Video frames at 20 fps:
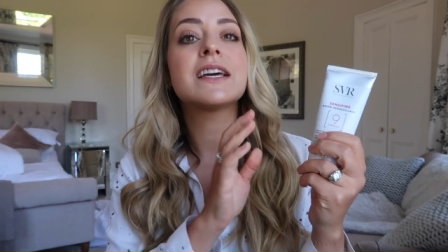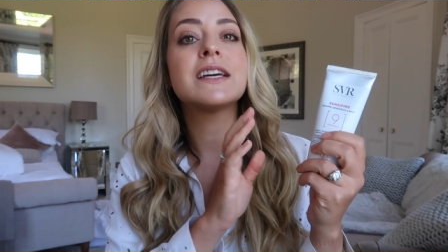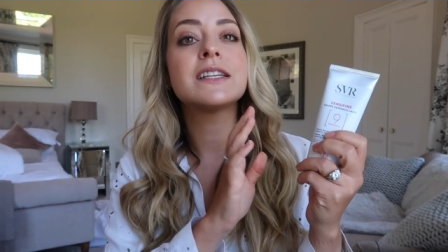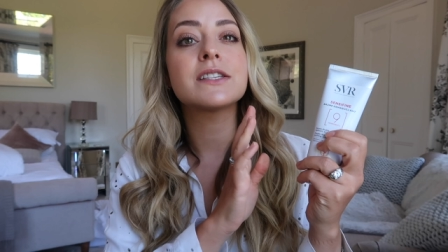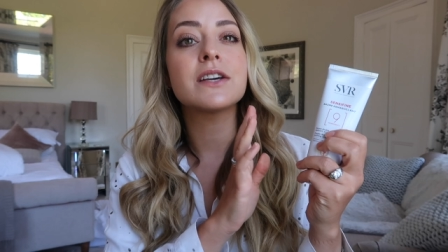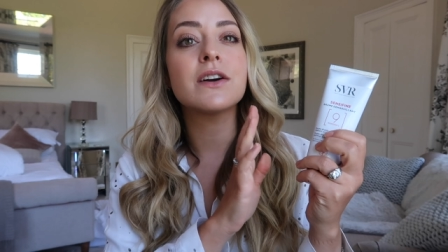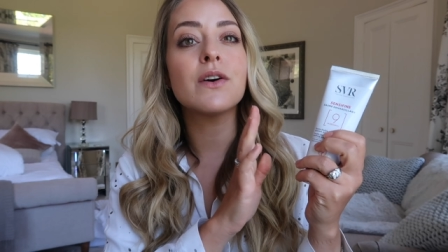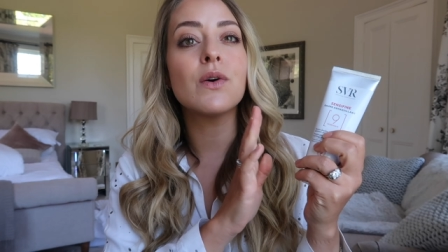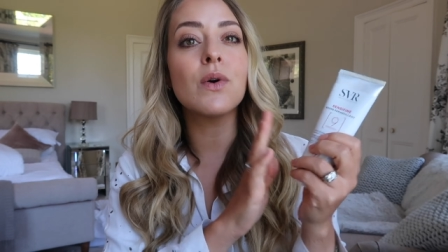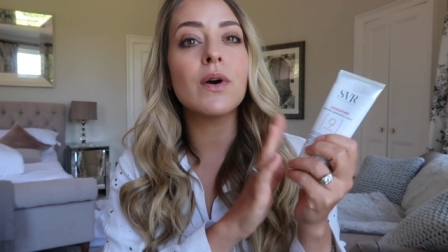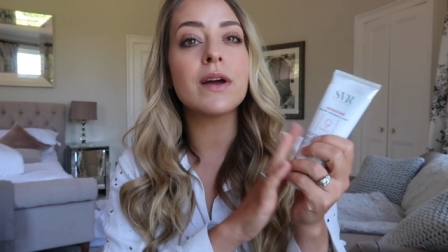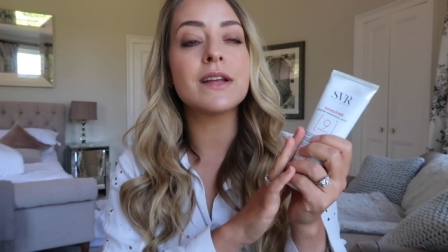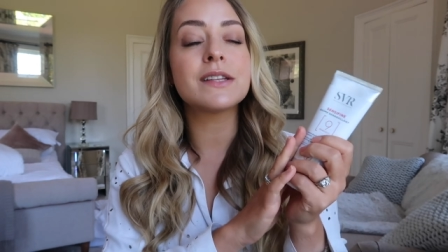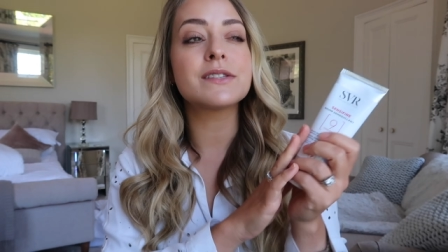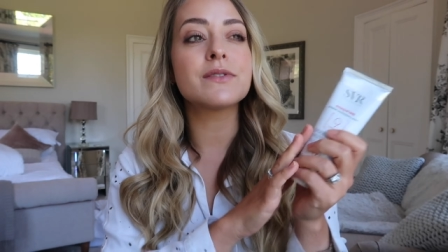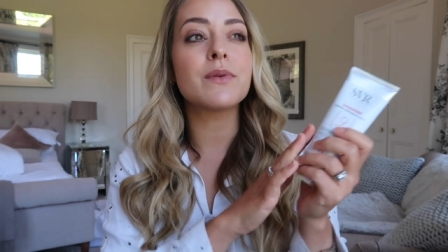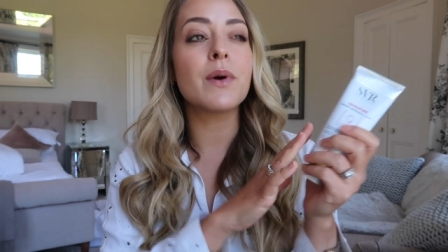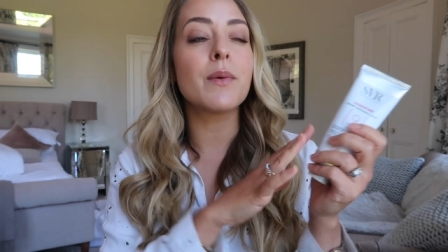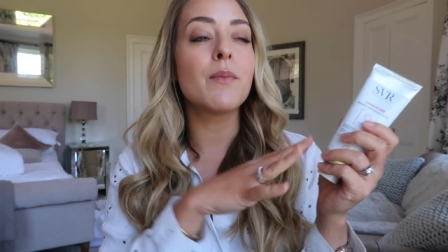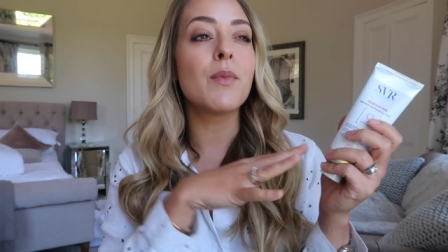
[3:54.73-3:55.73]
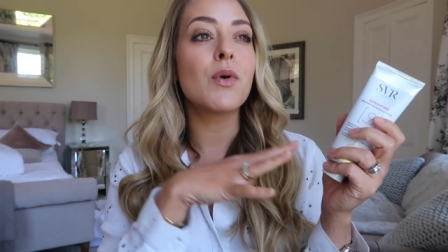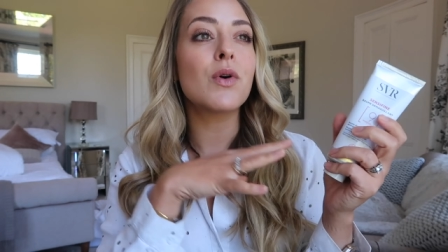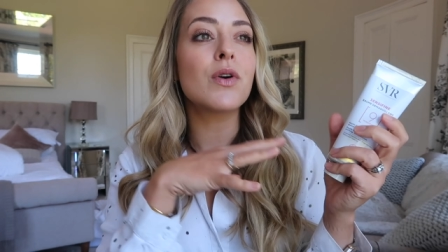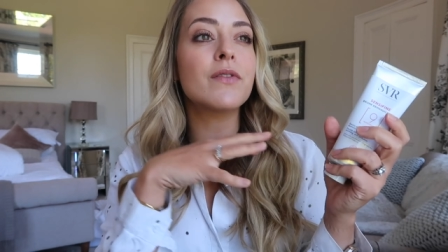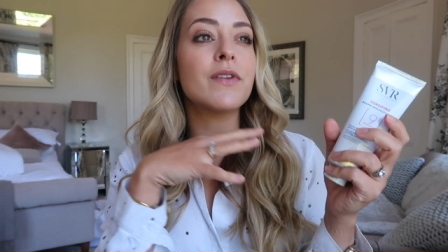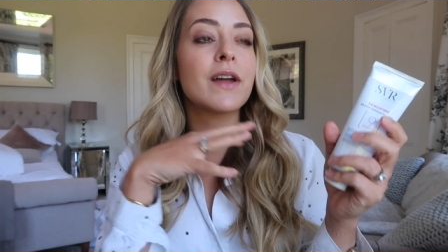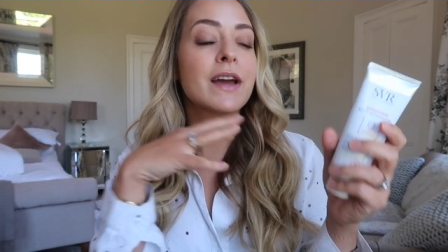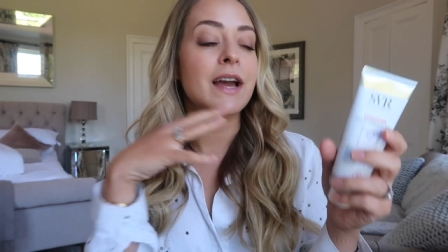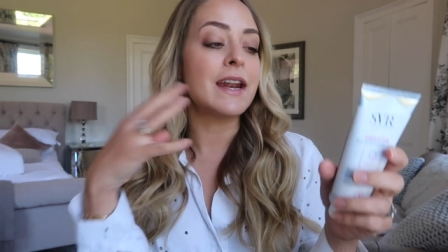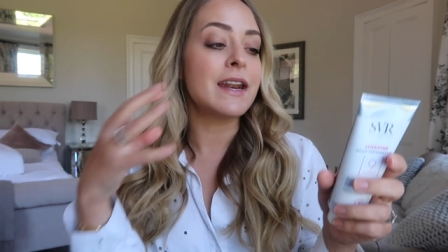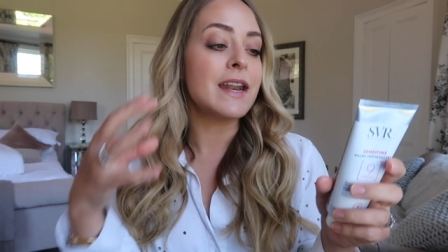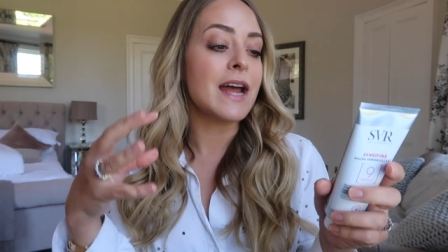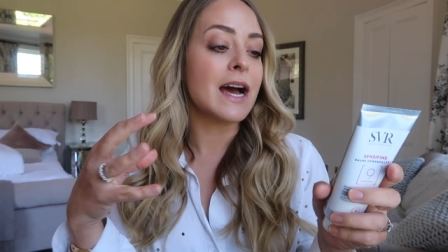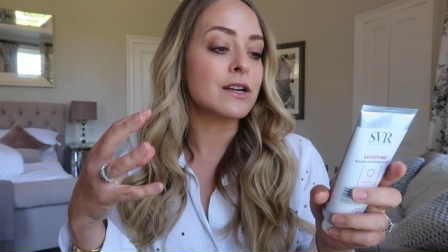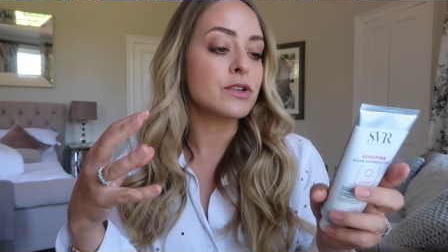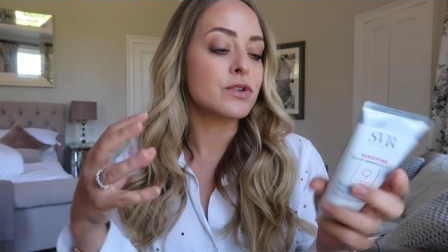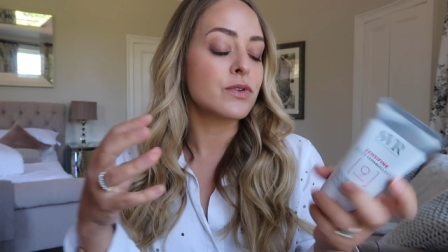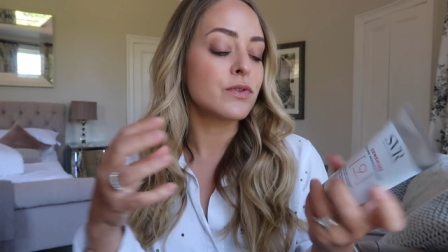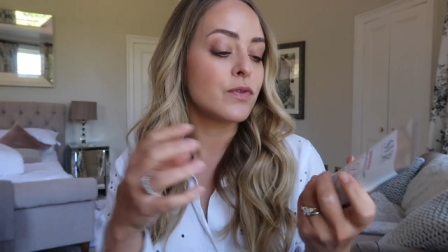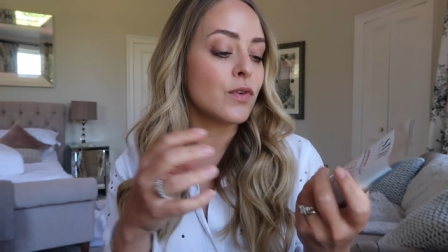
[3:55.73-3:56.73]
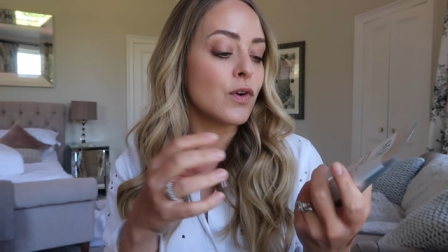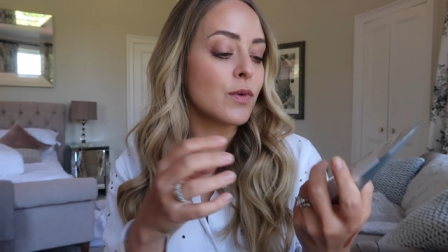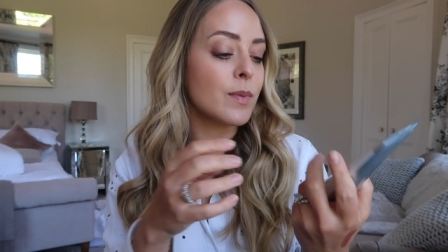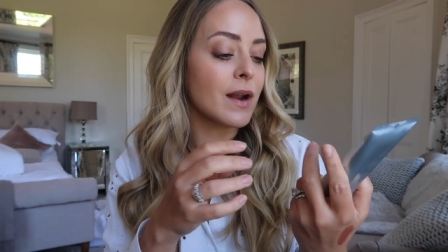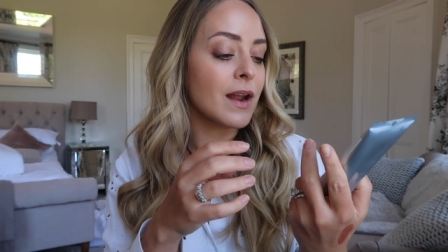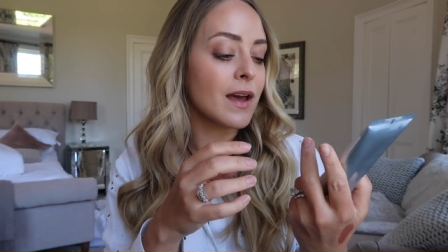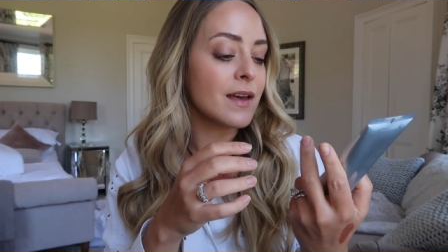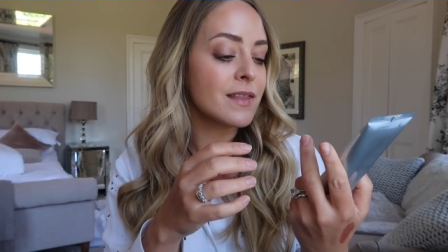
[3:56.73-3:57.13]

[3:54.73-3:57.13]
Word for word: It's it's more of like a natural formula.